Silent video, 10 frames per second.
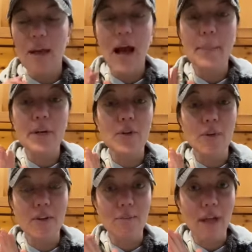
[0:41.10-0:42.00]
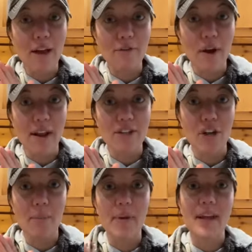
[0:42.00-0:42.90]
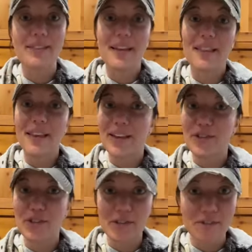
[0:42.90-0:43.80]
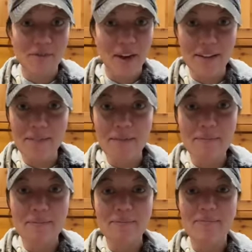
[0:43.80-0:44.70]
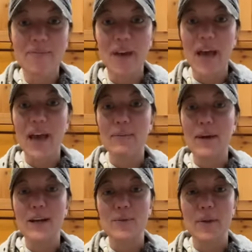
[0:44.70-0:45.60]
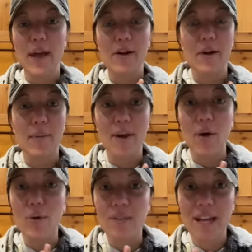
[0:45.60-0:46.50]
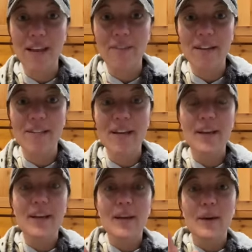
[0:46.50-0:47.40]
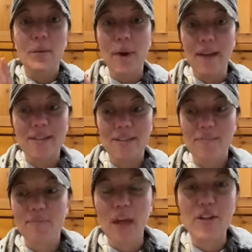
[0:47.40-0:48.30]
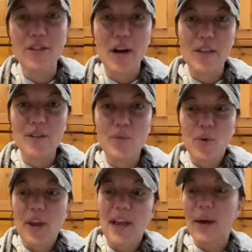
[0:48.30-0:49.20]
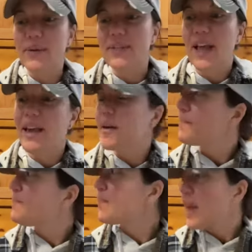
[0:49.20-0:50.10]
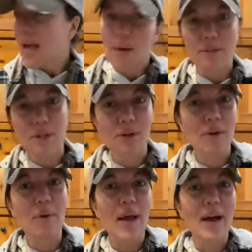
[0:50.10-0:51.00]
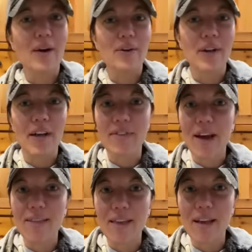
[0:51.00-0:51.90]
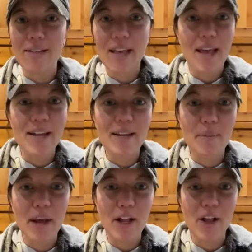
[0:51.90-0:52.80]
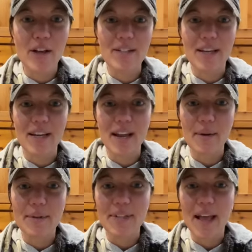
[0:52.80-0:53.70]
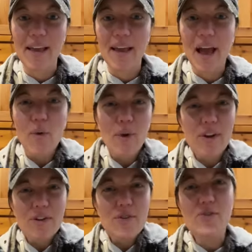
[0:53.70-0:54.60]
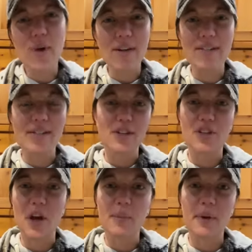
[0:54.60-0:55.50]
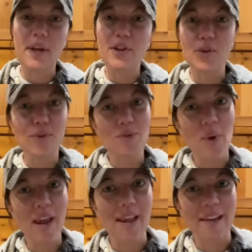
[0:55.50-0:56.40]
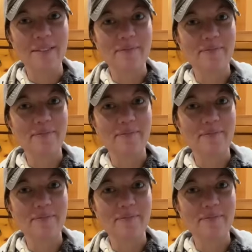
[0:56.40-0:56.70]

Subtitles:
I'm gonna do a little Black Friday shopping because I think it's just fun. And my husband and I are gonna make a whole day of it. But I just thought this morning, I was looking around and I've got things hidden in my closet. And I was like, I wonder who else is shopping and who is waiting.